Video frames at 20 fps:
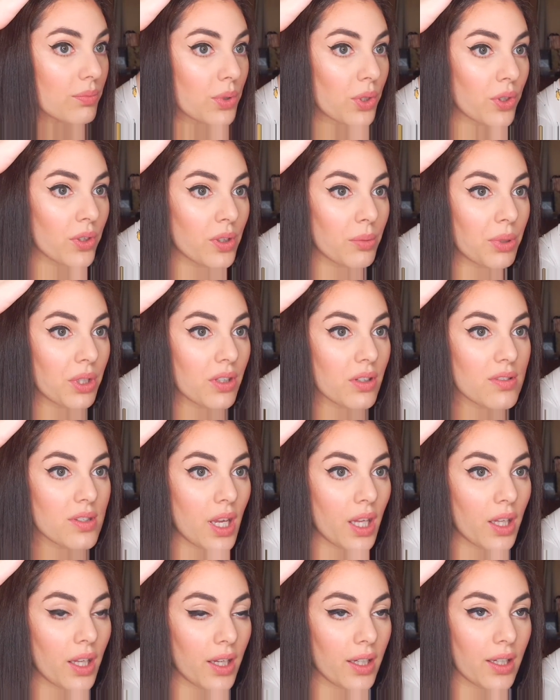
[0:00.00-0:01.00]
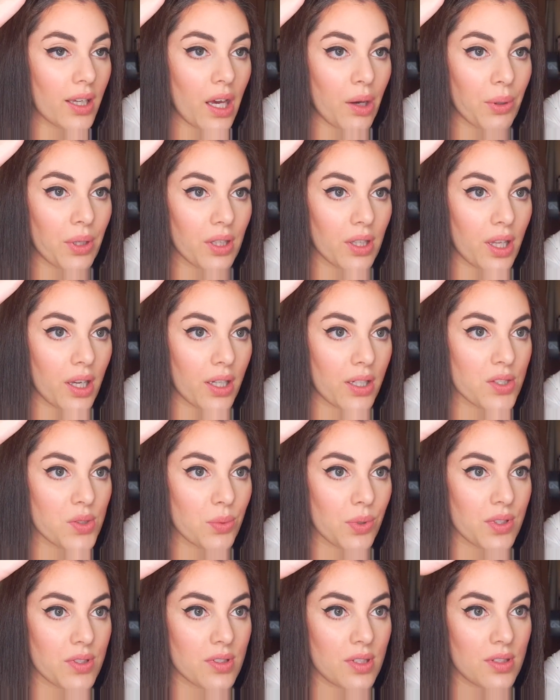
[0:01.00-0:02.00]
purely because I like how it lies
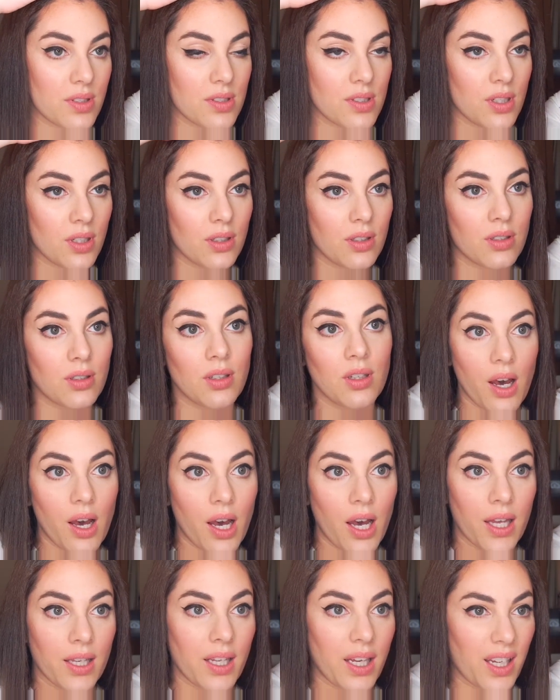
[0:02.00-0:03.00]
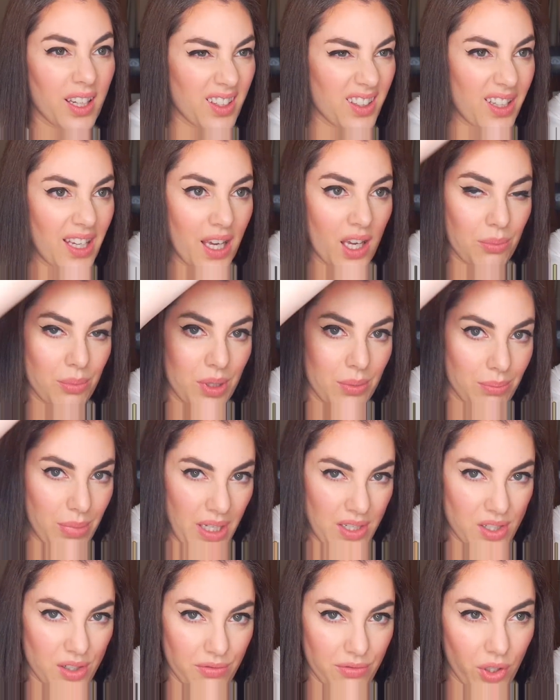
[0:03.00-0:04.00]
once it's done and I can get a bit
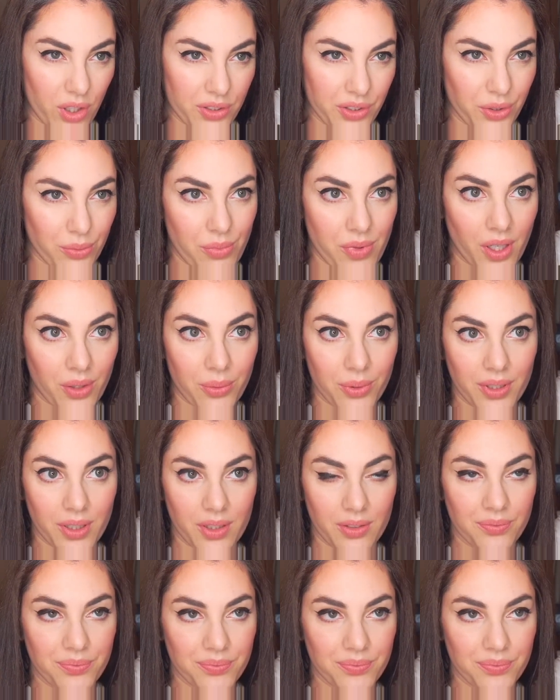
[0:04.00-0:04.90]
better volume that way.